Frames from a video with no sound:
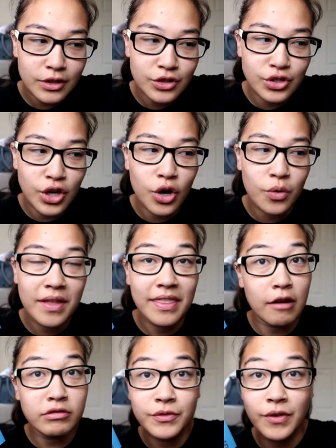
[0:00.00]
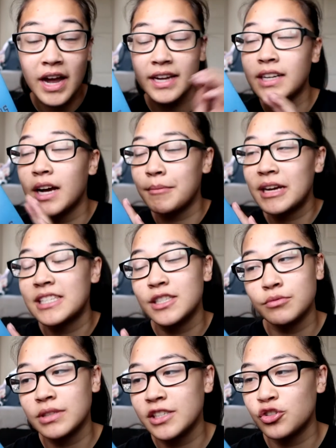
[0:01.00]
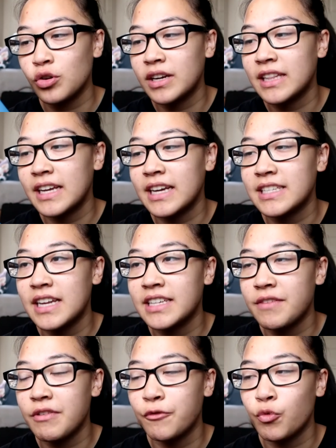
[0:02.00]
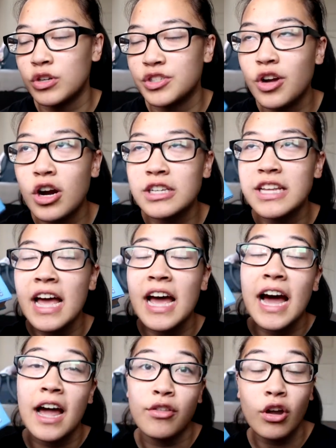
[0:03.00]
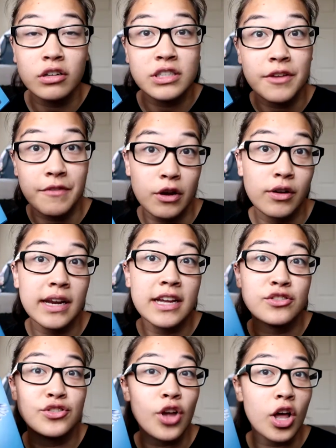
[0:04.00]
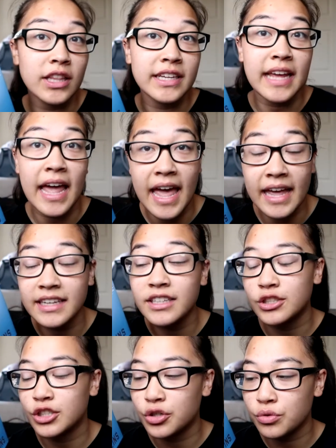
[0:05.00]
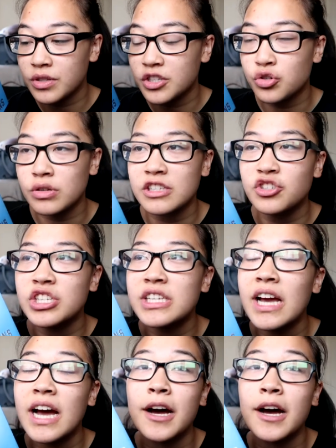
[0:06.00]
So that was fine. I still really enjoyed it. Like I said, gave it 4 stars. I thought it was a very solid end to the trilogy.